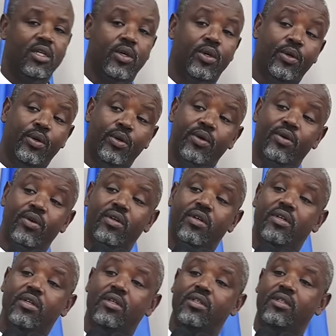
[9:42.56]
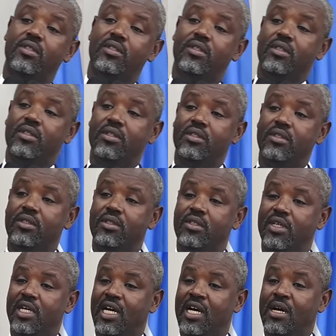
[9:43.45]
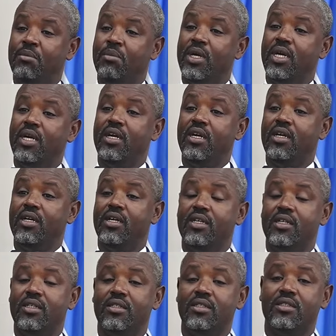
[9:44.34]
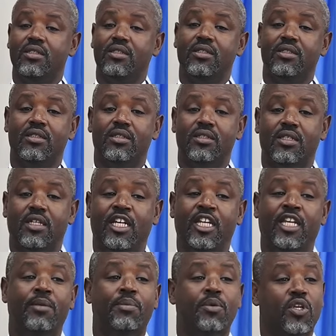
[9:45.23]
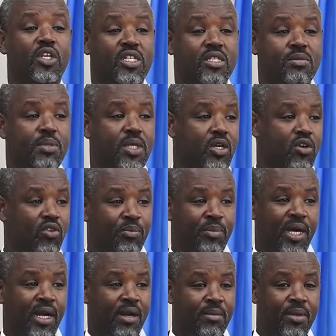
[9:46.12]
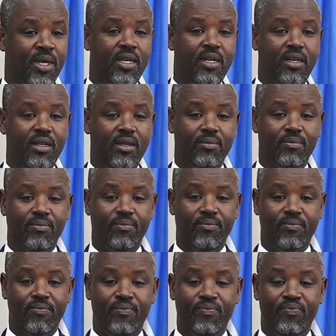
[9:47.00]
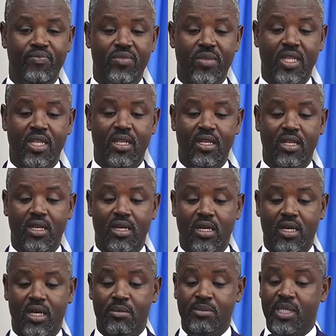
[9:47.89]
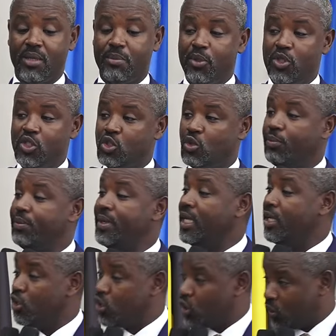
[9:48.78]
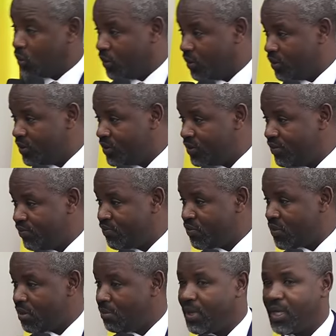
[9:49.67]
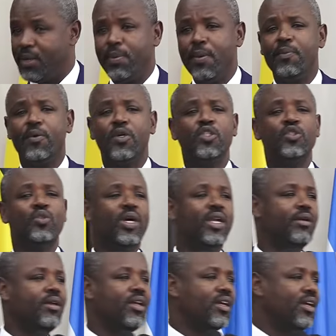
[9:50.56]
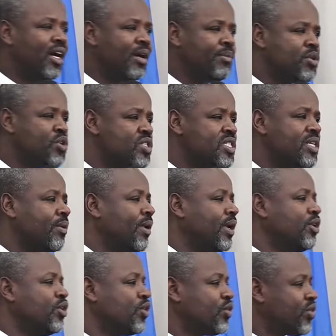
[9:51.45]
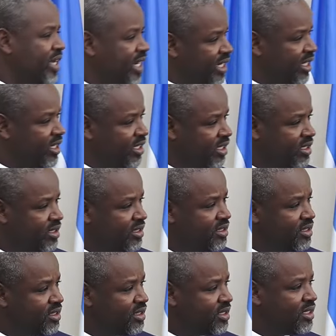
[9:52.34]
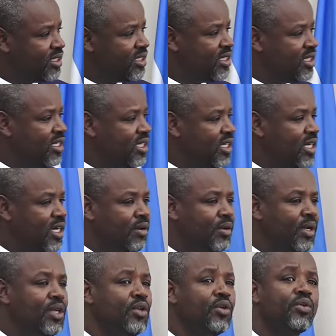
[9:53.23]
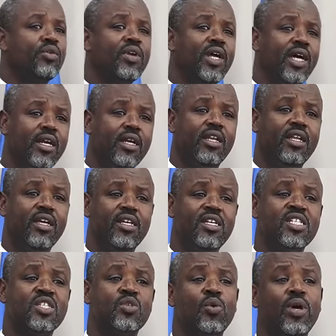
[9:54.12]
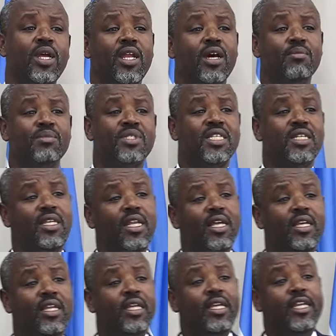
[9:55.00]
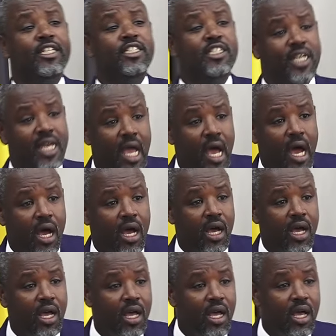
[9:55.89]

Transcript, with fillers: You know, I'm a, a deputy speaker of parliament. I'm supposed to be neutral. But people usually abuse our neutrality our neutrality is when I'm seated in a chair.